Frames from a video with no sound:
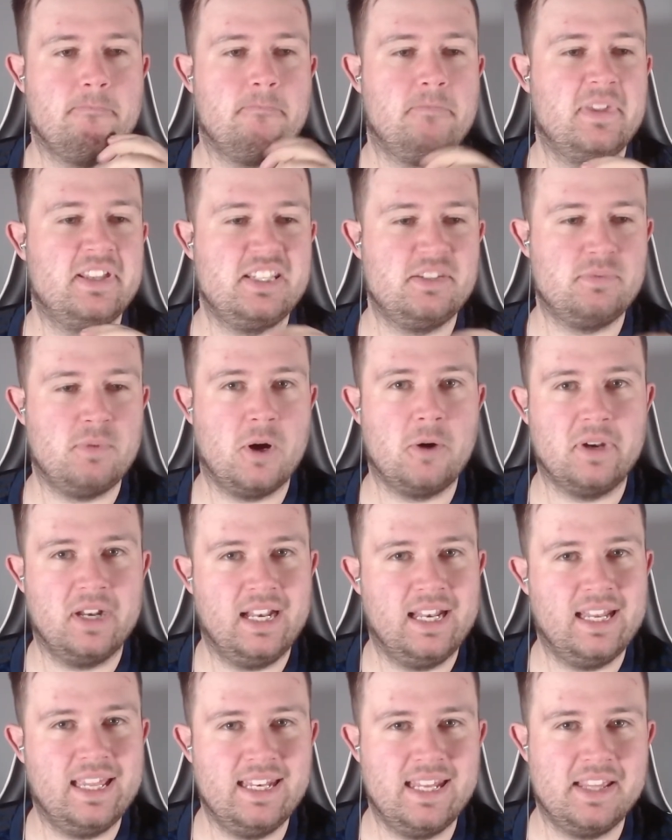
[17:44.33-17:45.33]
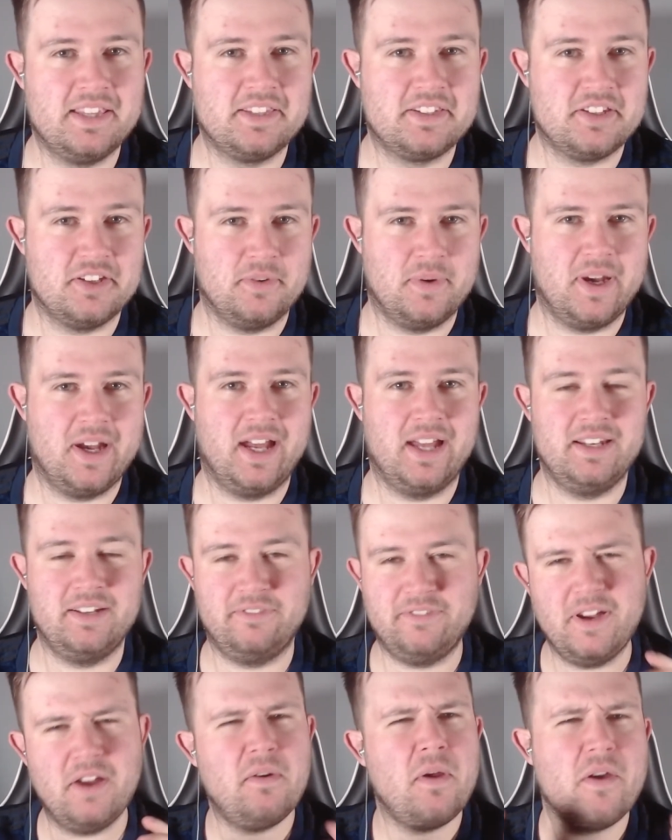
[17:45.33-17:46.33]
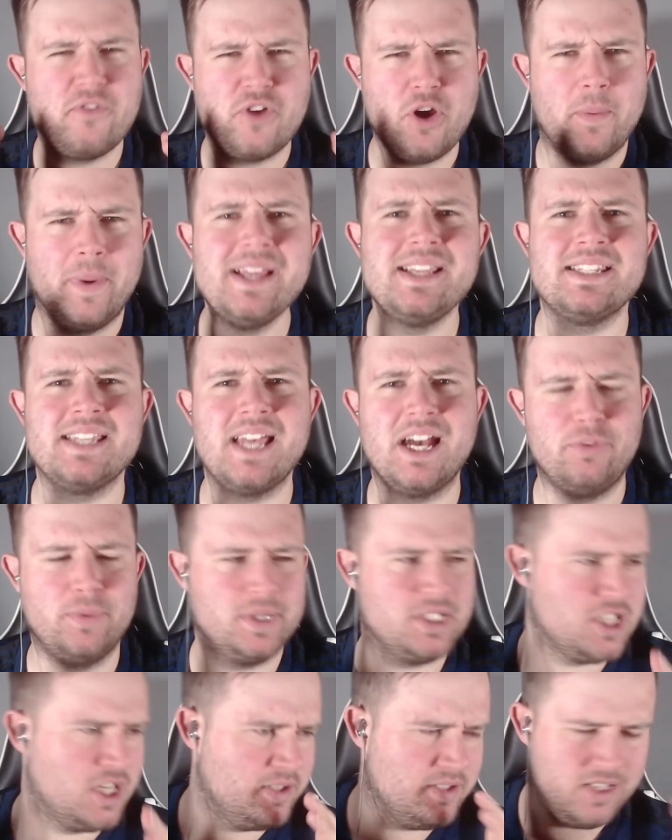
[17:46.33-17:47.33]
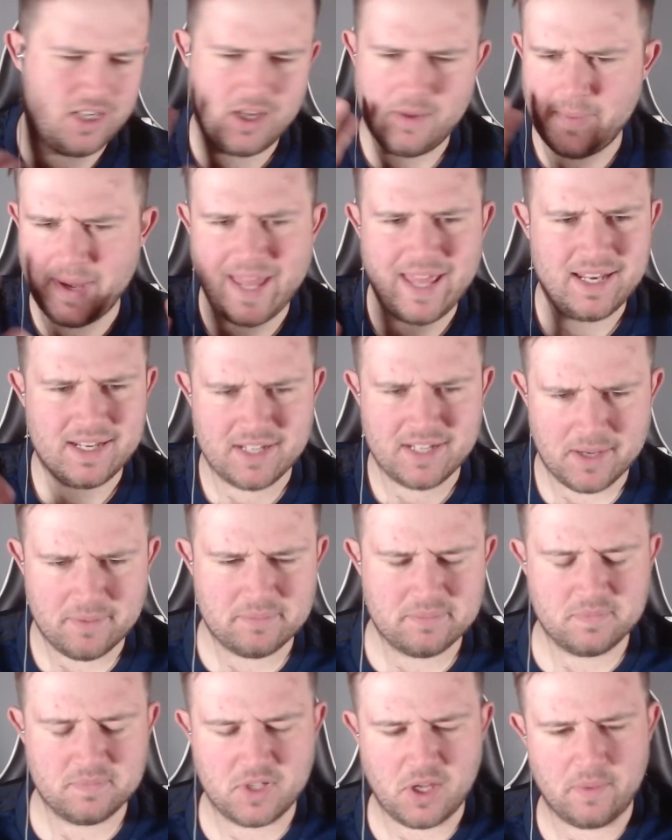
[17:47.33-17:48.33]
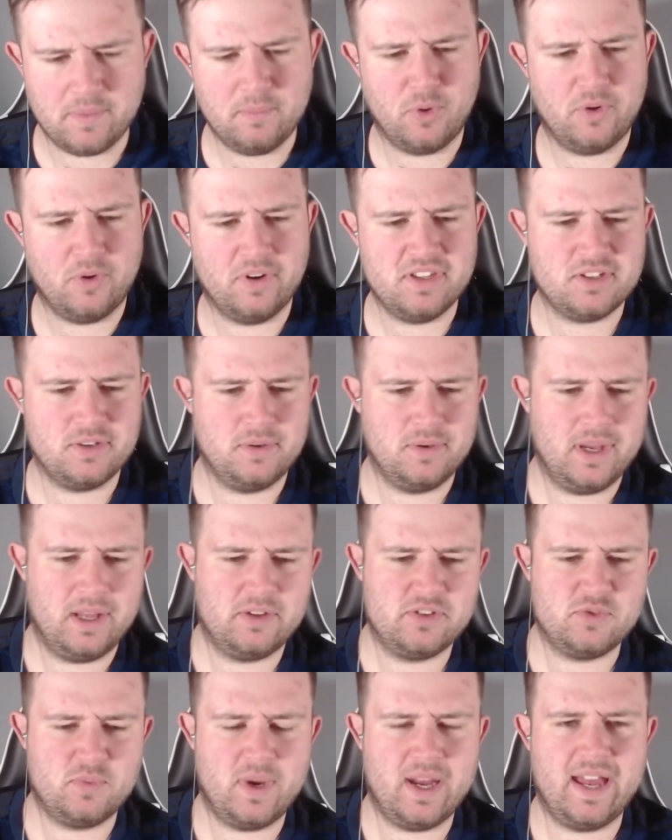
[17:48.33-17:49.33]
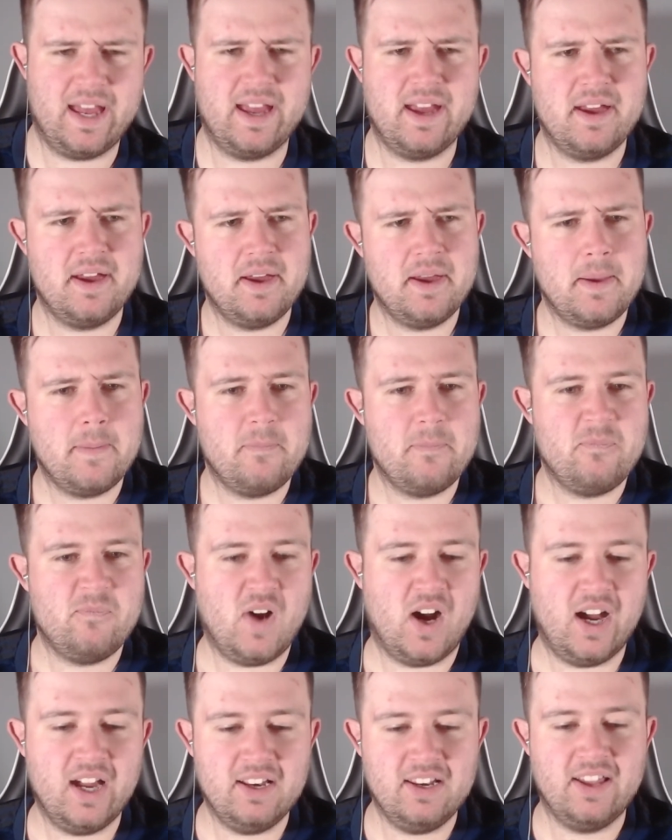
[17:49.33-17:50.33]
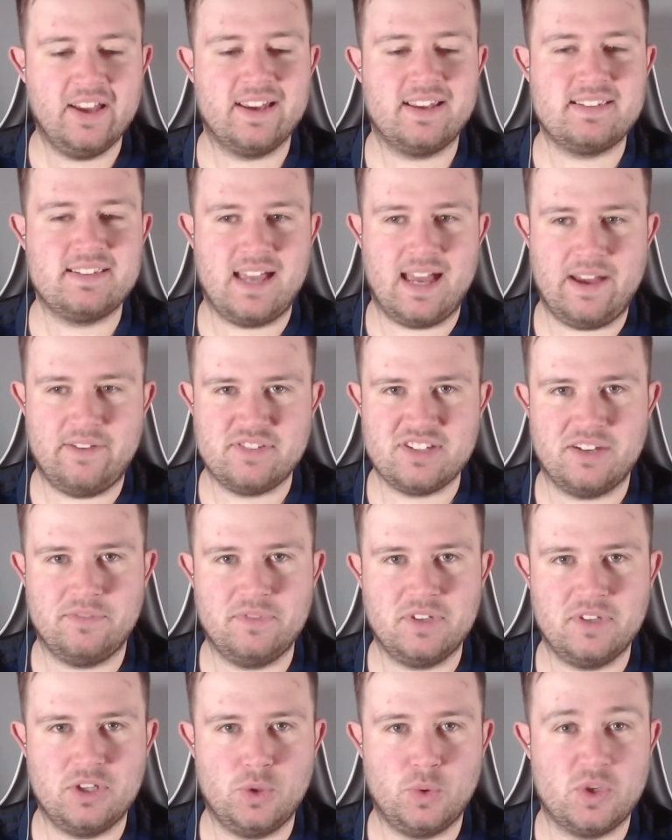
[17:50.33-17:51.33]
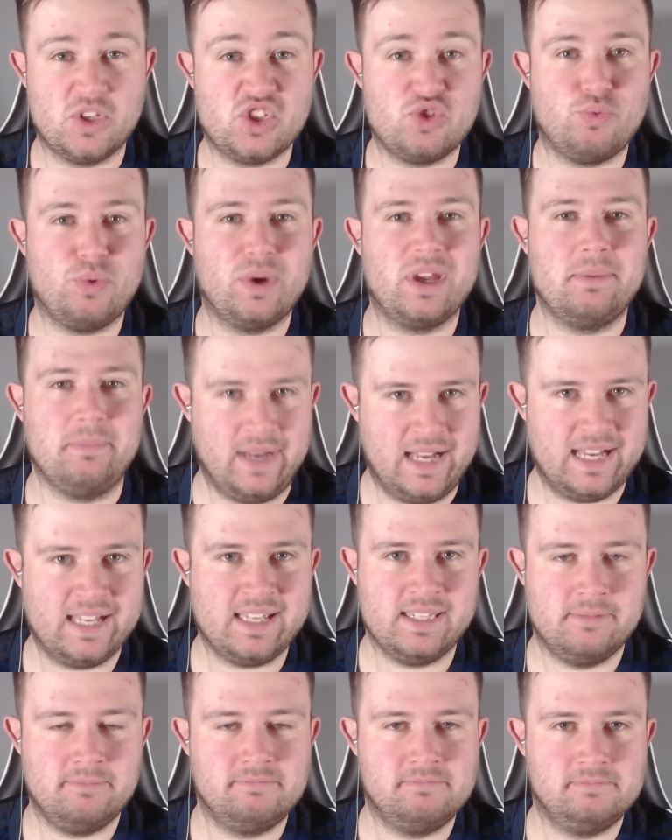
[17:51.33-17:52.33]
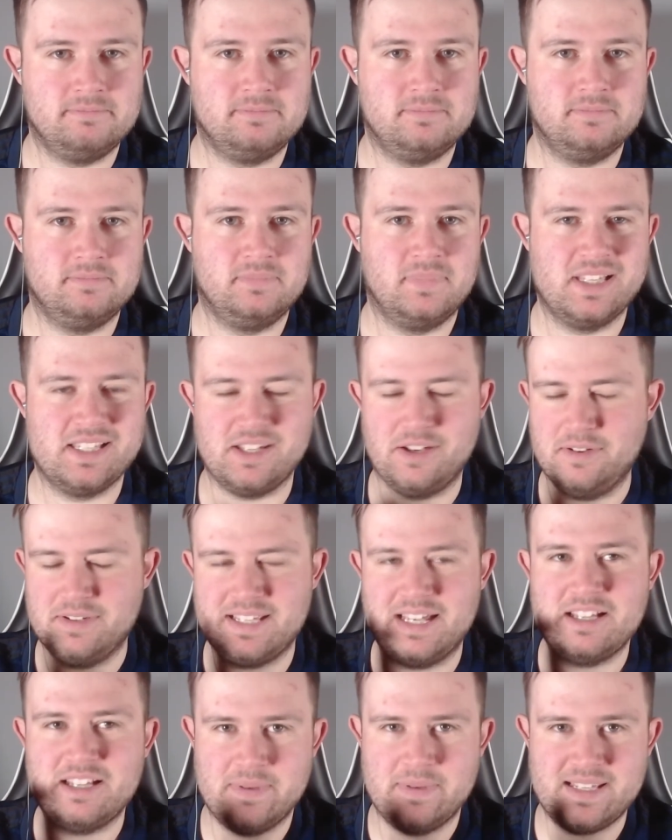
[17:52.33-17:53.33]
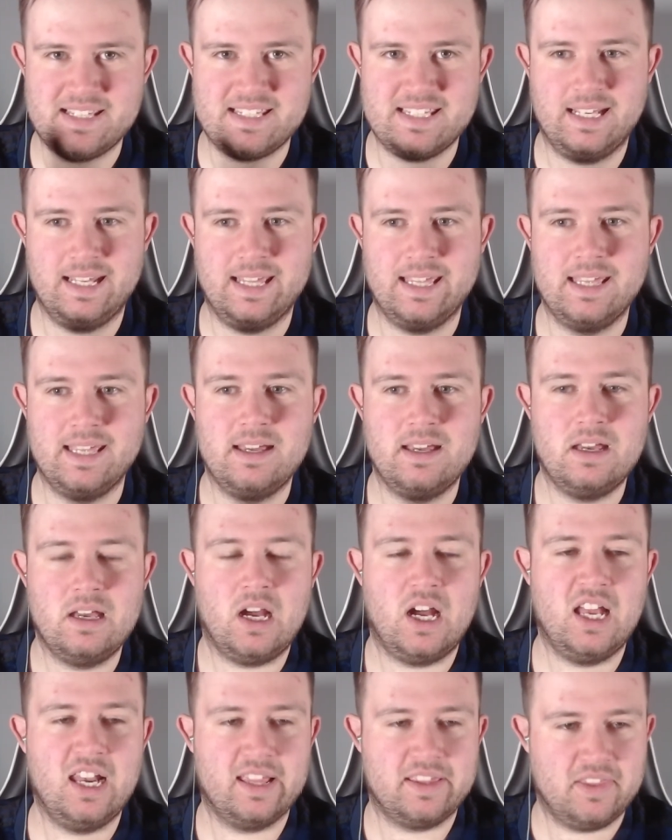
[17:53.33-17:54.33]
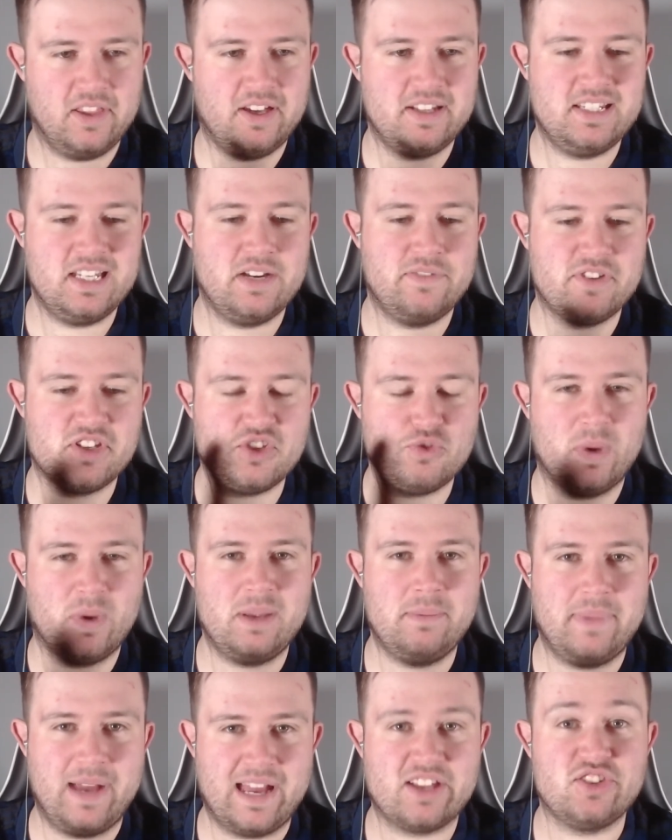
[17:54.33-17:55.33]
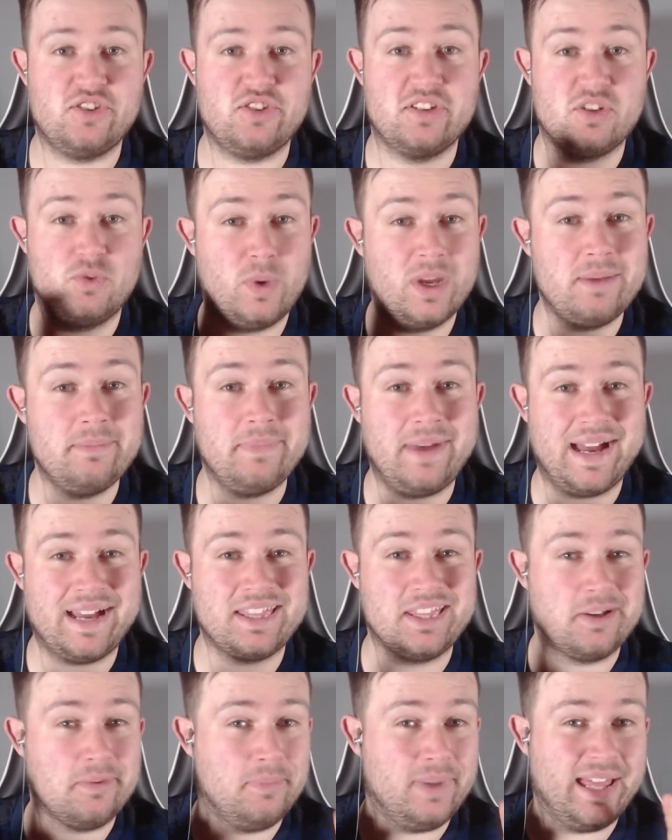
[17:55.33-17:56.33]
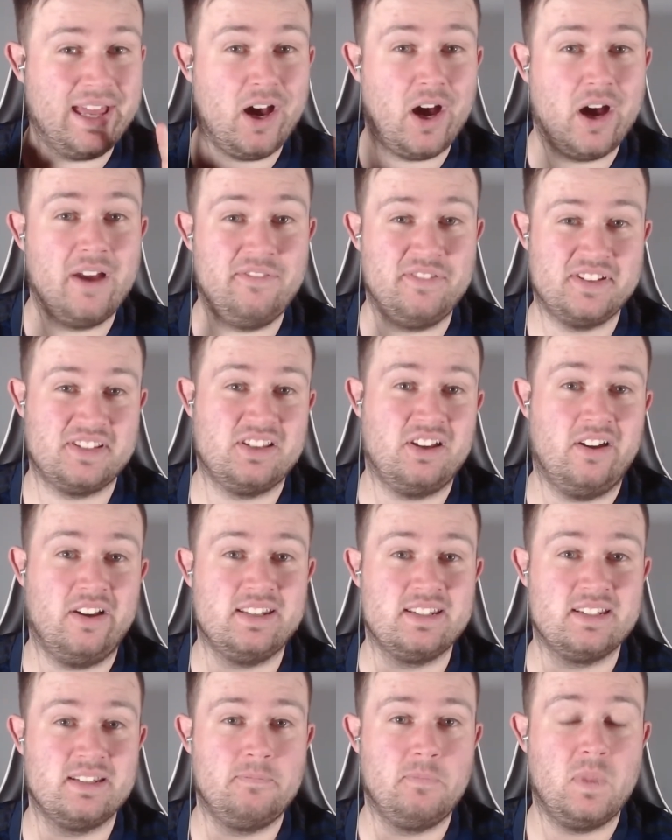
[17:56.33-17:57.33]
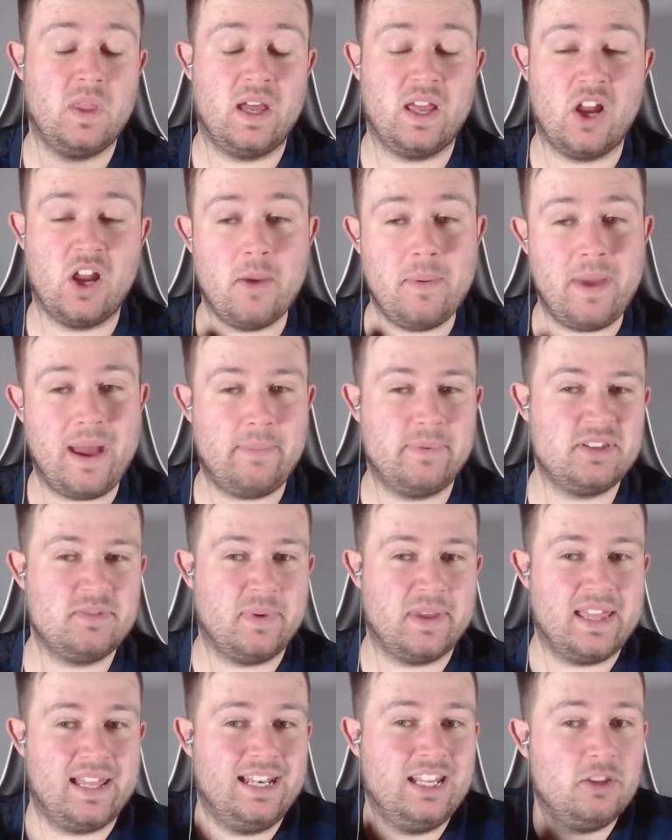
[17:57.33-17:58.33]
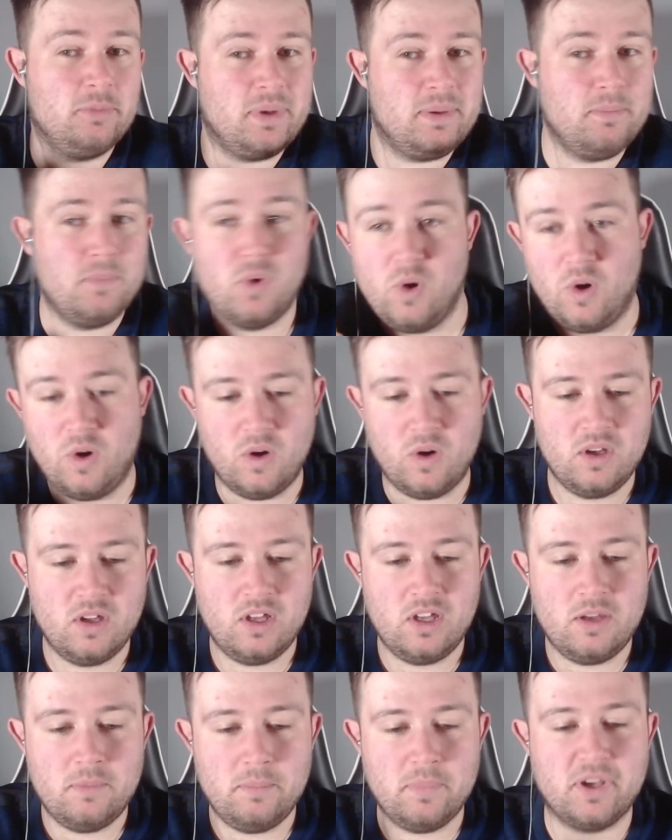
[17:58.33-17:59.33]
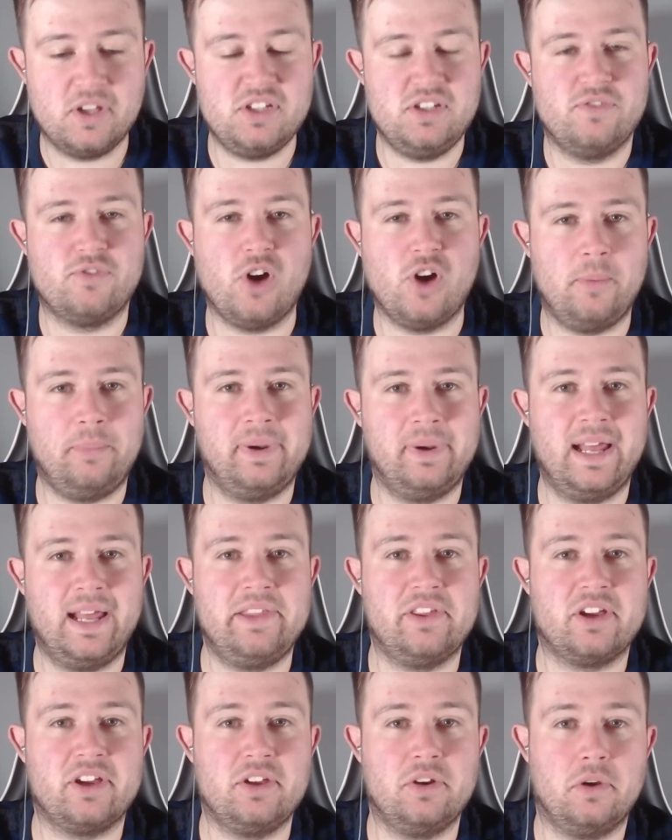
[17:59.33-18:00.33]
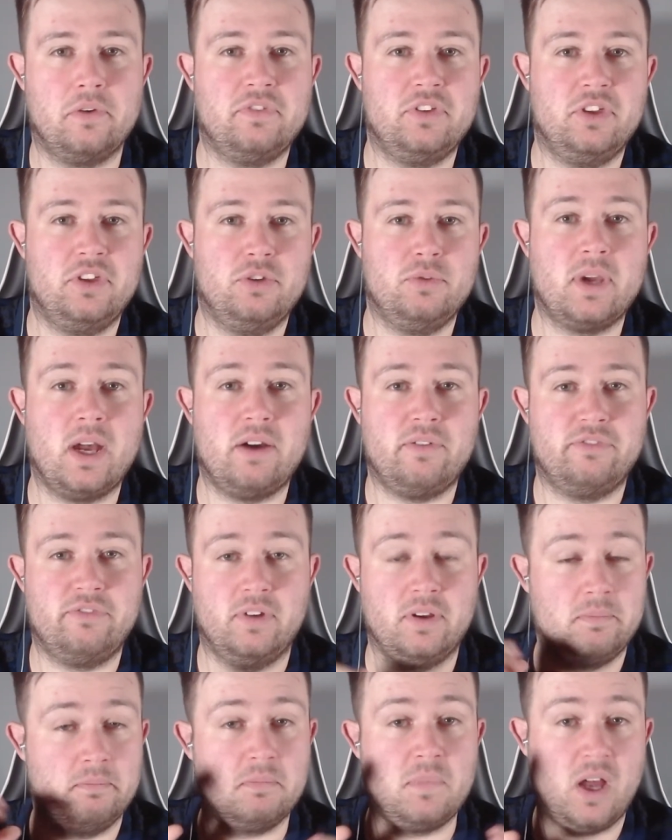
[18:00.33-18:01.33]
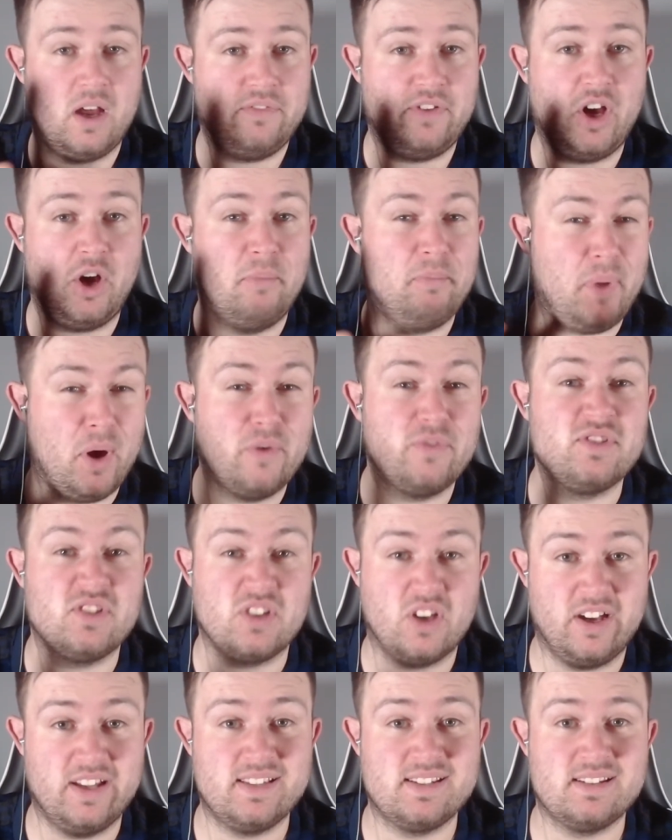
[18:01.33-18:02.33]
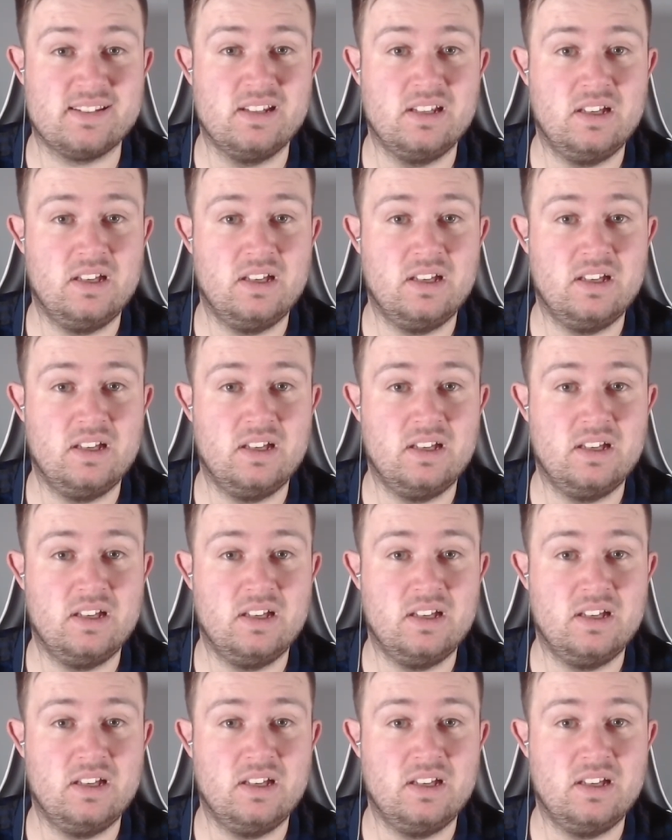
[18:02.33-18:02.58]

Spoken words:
this is where I'm going to lean into a theory I've got myself, which I may end up going more into elsewhere. I like to have something called a swing back. So it sounds a bit silly. I like the idea of a swing back. So it's a wing back that can play either side. And I'm happy to pay that a little bit more because you've got a player that can offer you cover on both sides.